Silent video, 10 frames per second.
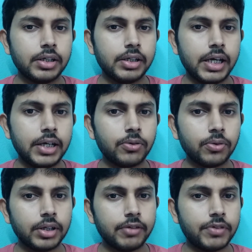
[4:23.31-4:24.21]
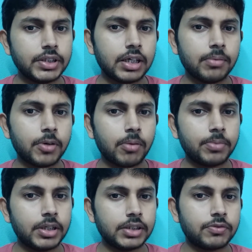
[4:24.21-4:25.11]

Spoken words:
read only physical properties